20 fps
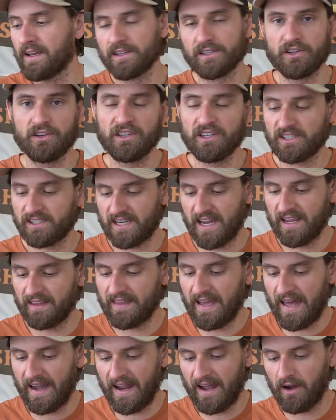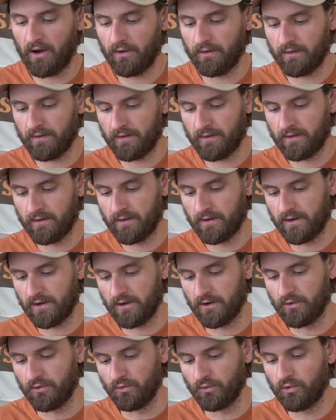So you can just take that out,
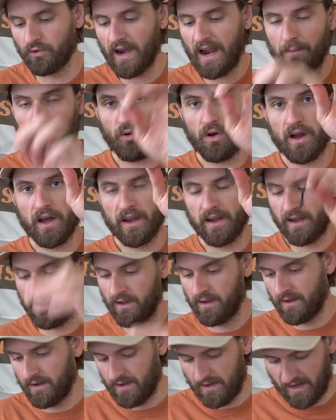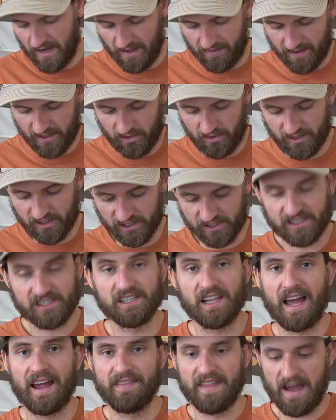you grab one, and then you can just
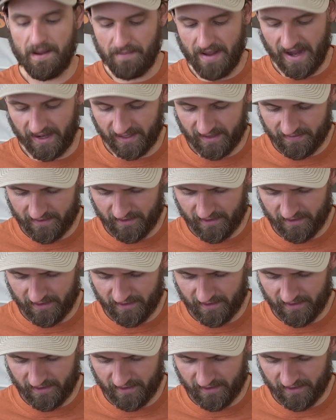slide that back in